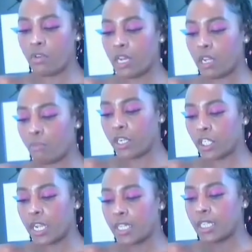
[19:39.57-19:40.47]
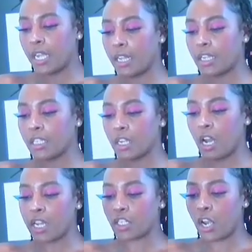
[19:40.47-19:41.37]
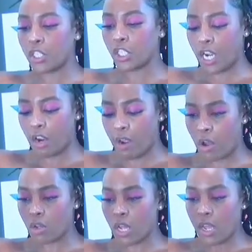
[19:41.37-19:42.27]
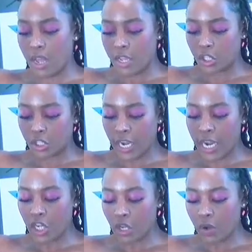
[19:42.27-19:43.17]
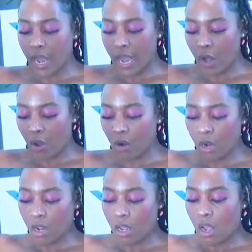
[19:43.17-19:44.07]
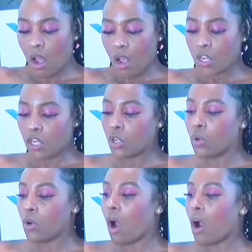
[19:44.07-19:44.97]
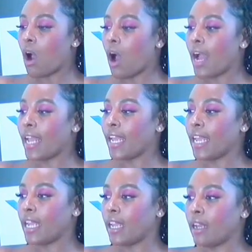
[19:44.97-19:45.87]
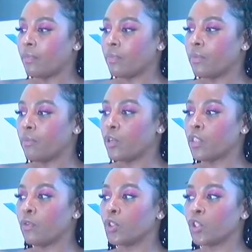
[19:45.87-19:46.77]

really appreciate it. Guys, go and check her out. J-U-L-R-E-E. URIE, beautiful